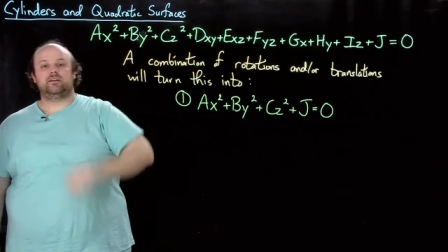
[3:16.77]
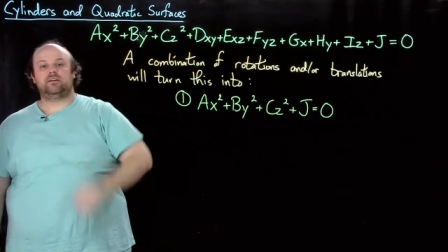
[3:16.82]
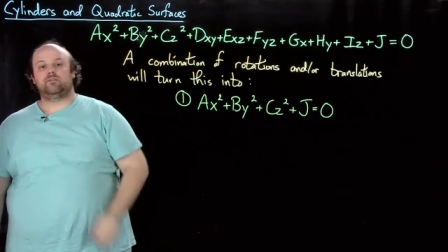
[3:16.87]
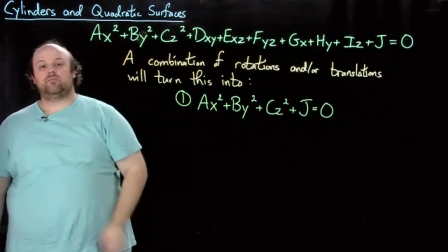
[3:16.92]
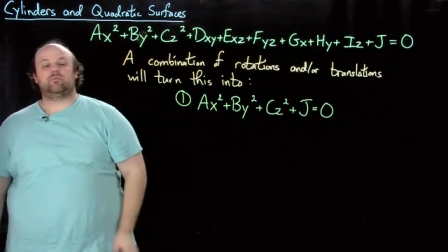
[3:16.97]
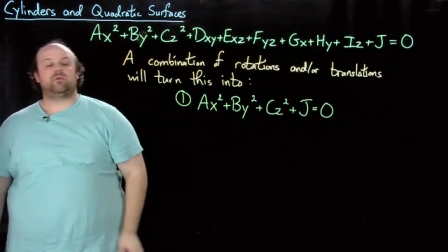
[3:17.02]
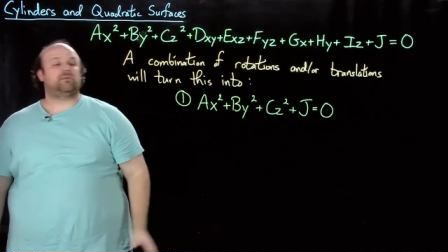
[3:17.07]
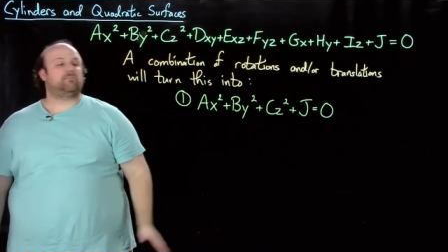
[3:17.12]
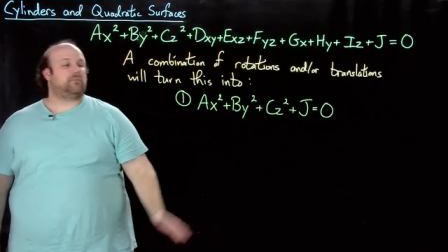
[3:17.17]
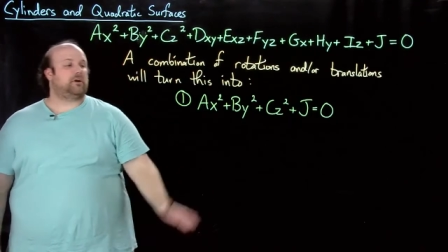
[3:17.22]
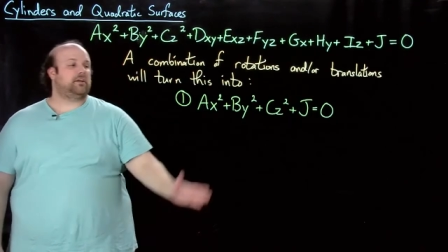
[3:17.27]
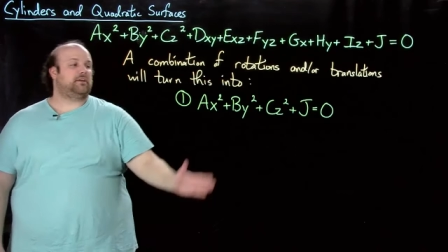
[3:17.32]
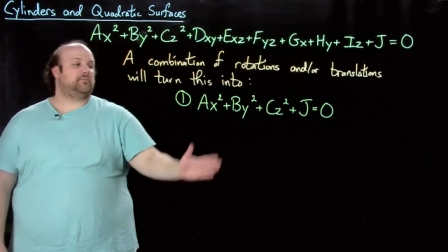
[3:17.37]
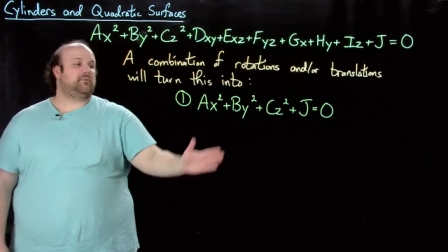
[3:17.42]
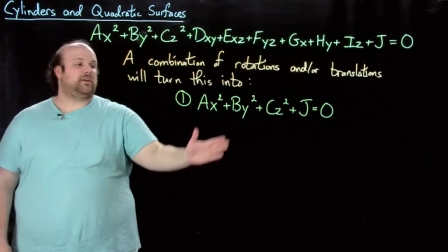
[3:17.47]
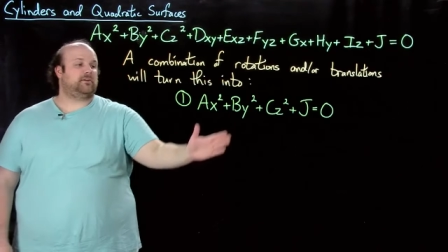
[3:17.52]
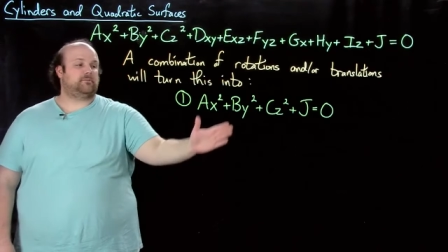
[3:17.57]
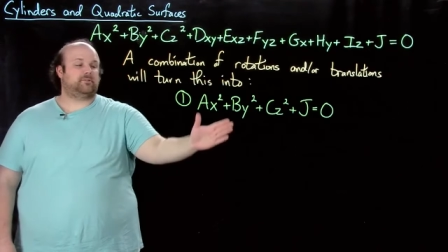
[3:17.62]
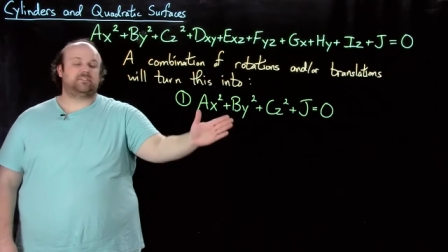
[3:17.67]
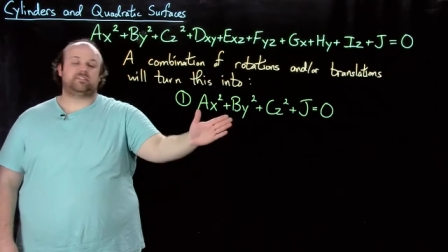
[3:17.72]
we might be
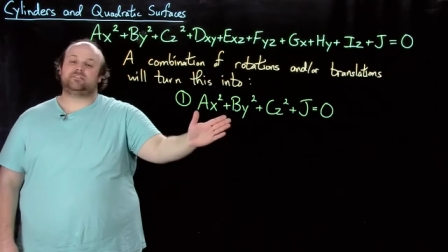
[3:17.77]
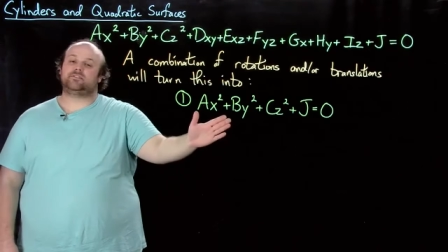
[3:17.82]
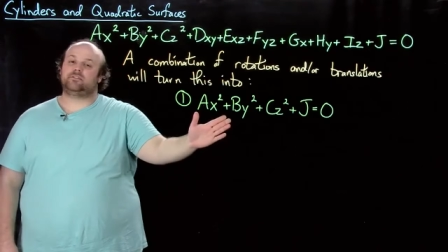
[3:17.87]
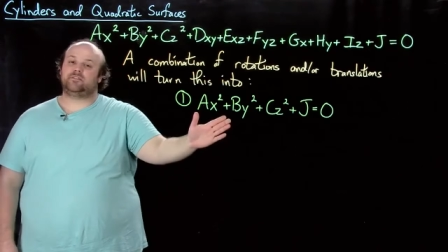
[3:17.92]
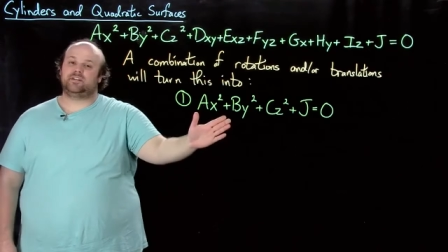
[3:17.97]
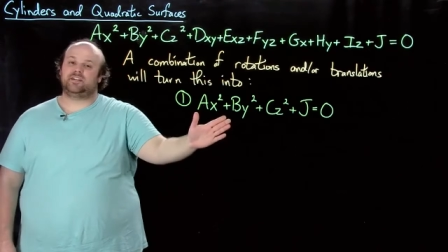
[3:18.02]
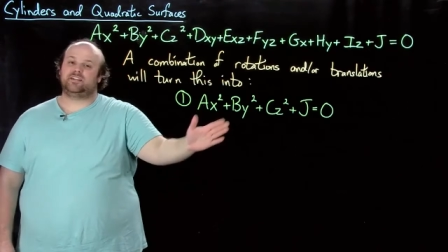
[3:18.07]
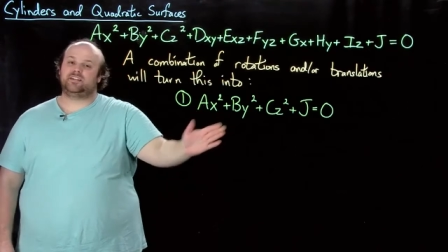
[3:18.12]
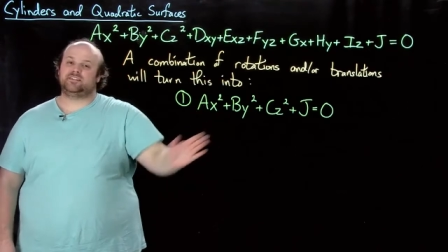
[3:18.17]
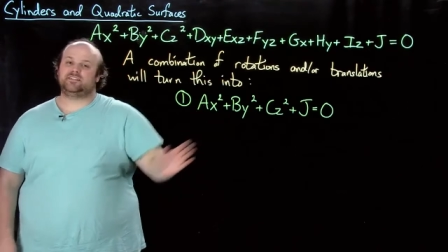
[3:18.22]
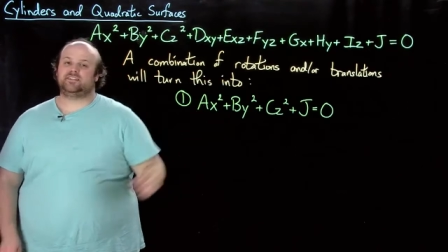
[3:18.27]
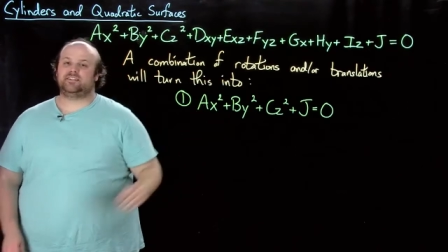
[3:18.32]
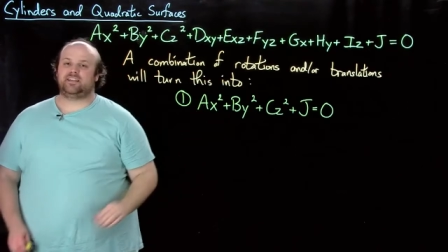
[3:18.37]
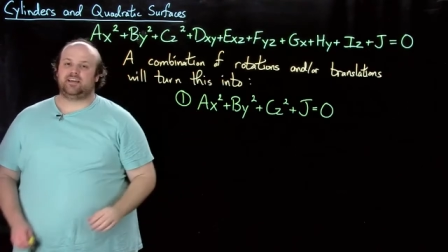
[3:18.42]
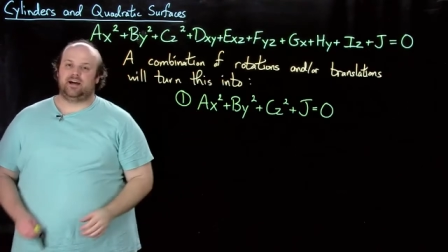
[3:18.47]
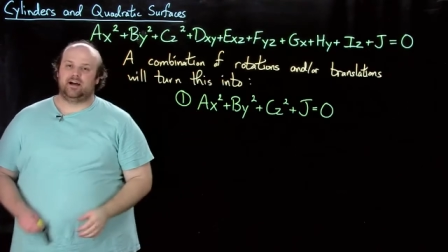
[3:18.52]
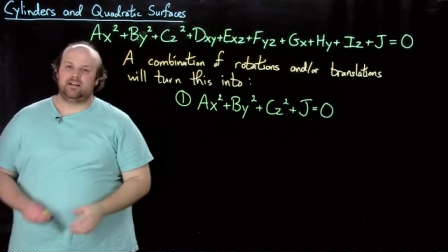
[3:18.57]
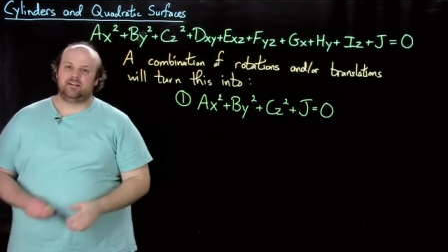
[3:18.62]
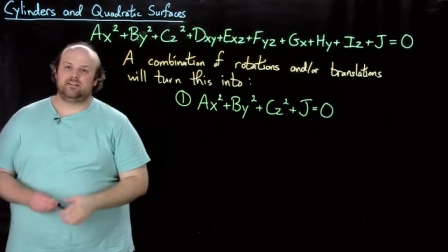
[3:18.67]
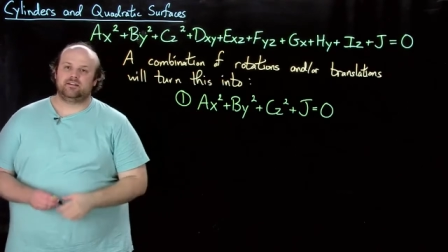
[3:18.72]
able to turn it into
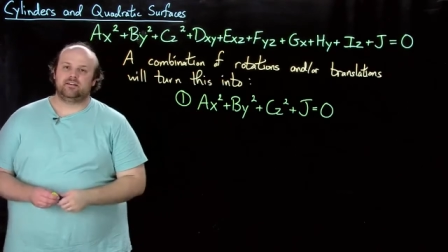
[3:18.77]
that.